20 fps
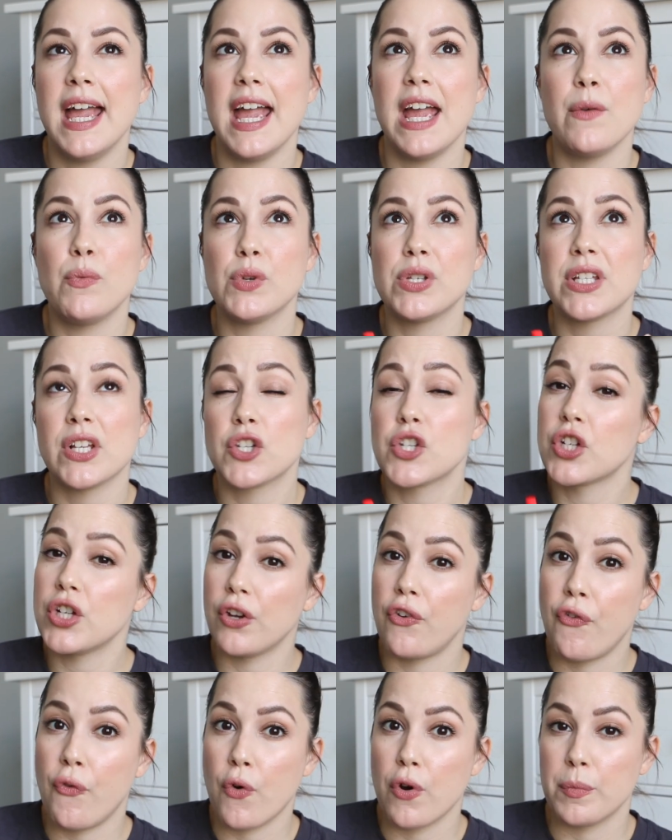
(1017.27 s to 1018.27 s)
It was such a
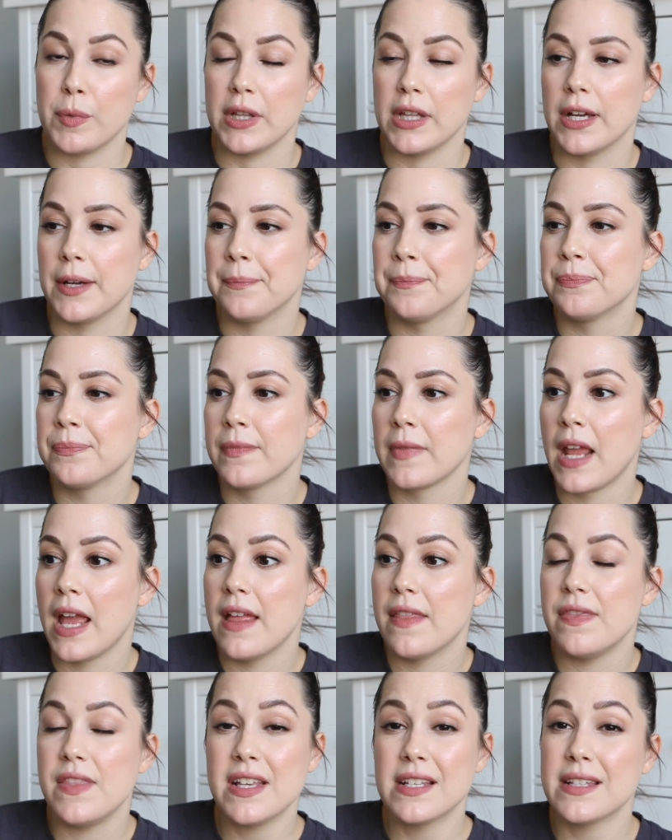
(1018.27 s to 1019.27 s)
good formula.
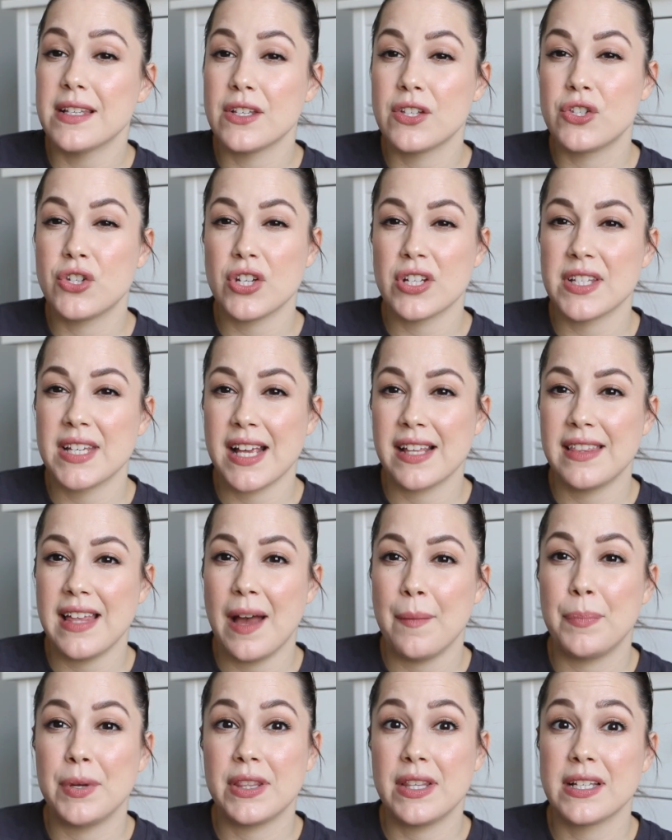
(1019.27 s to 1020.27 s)
This is just like
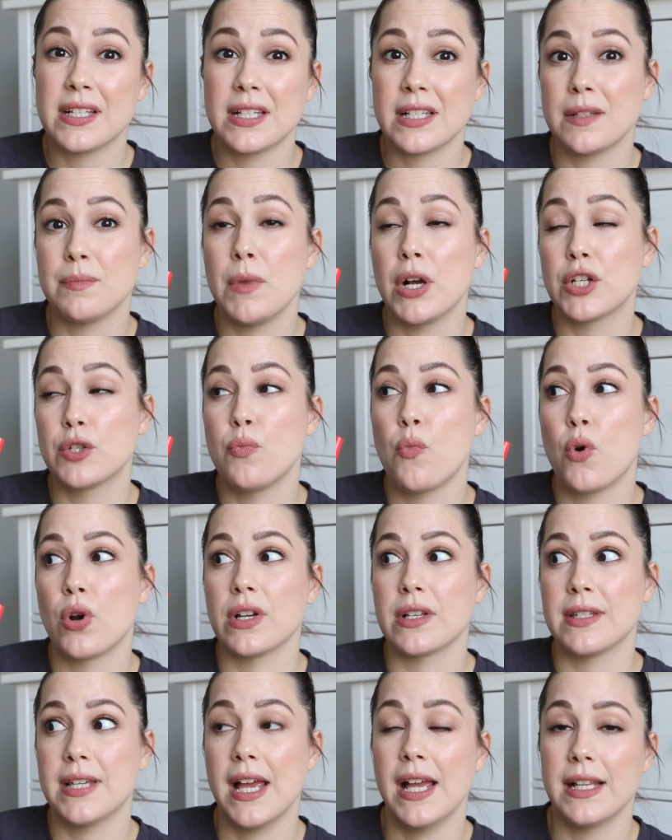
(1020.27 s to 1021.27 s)
that, but this is much more
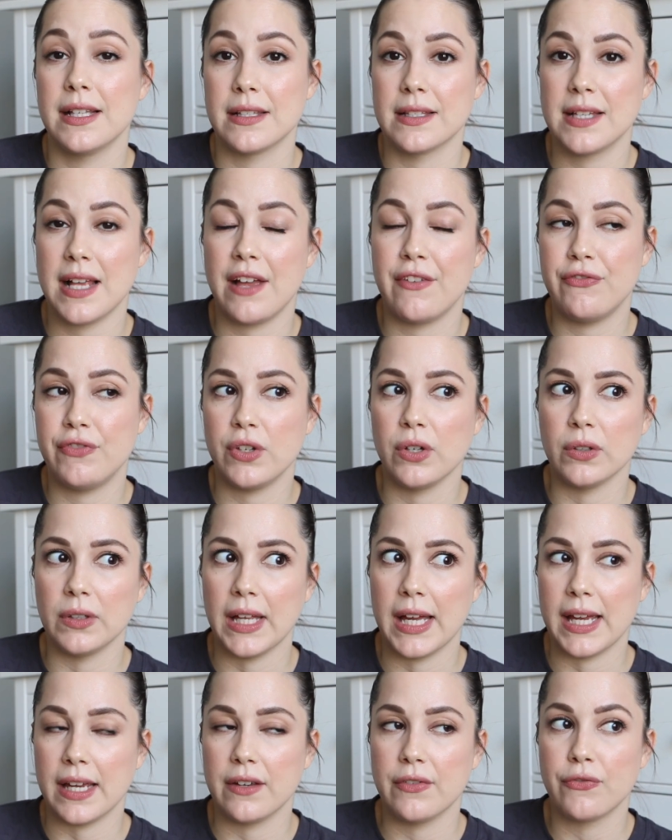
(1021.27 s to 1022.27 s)
intense, I feel
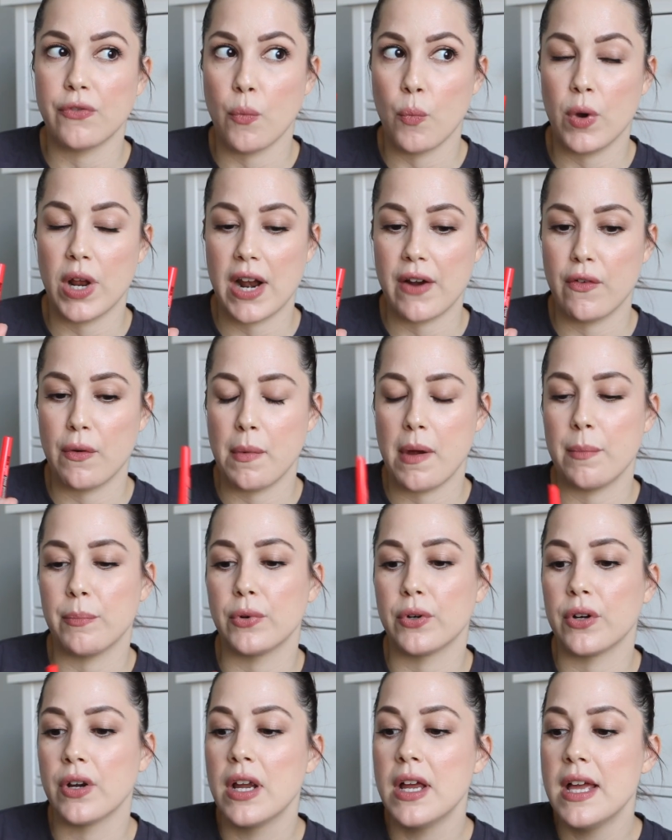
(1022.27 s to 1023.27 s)
like, from what I
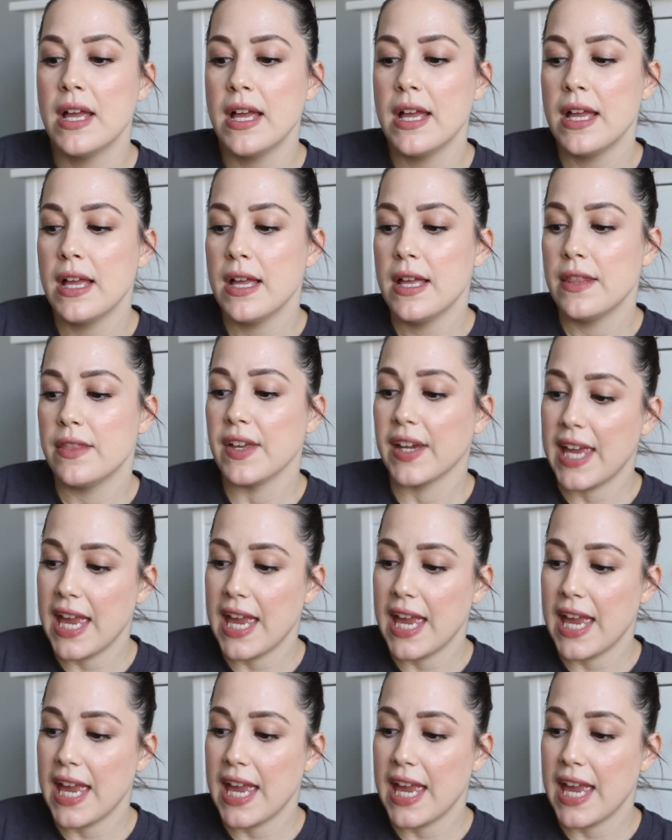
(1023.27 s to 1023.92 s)
remember, the